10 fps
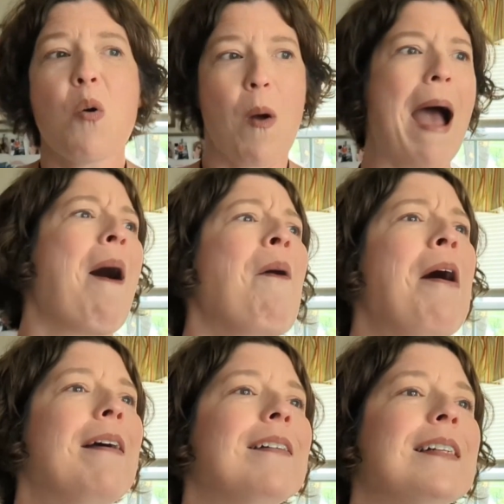Wow,
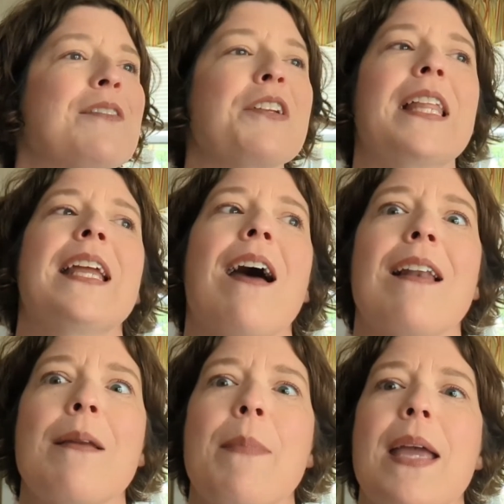I really got
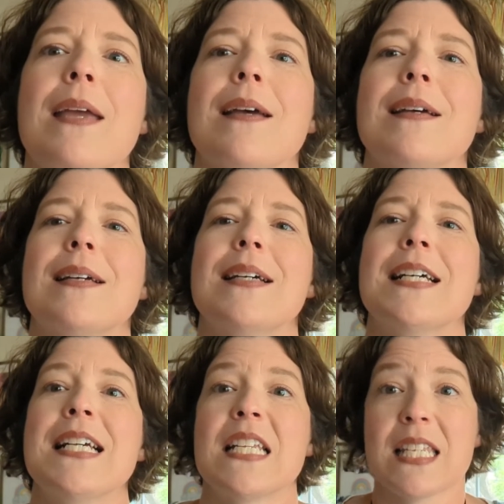on my
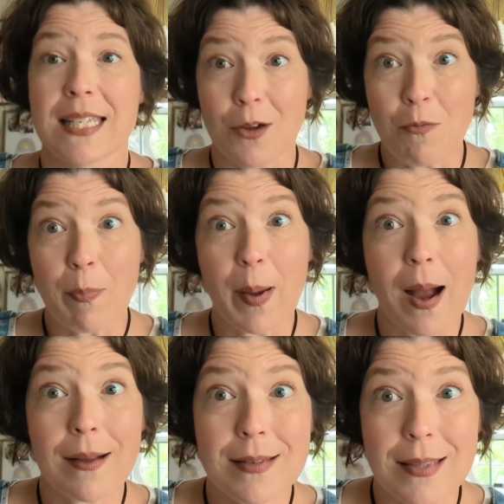
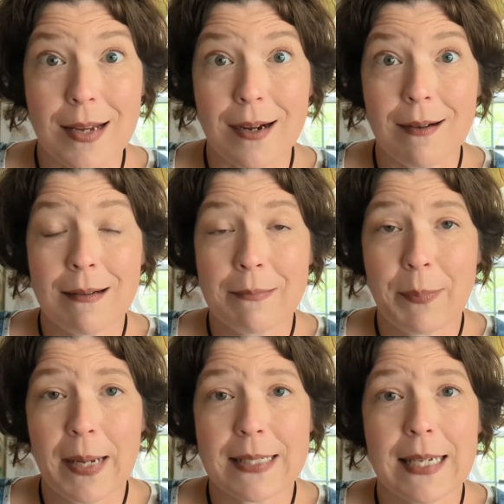soapbox there,
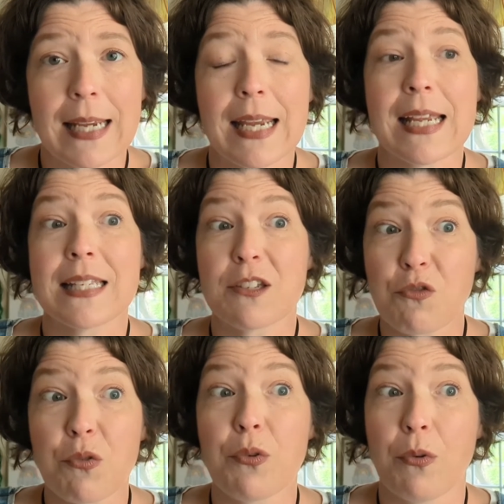but it's
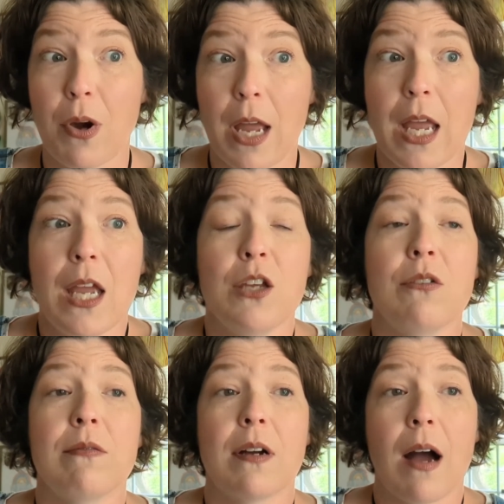true.
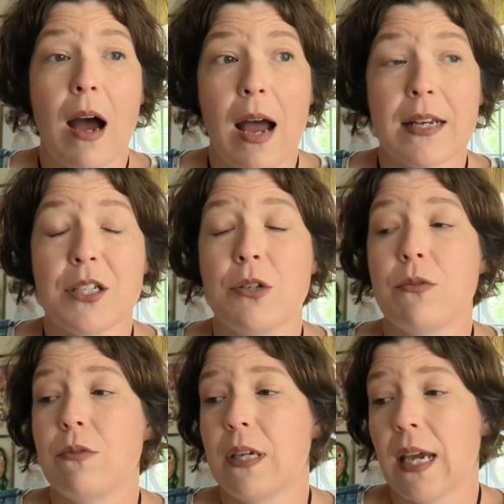You've got
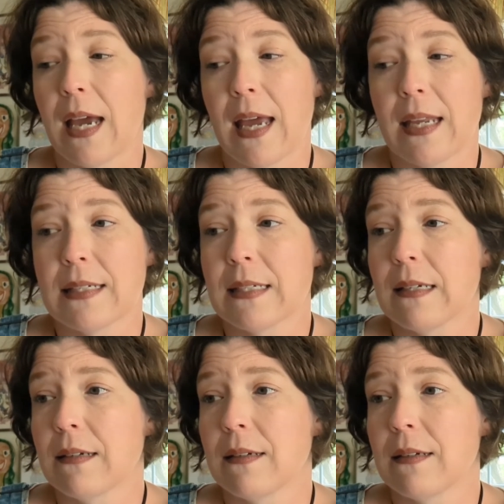to get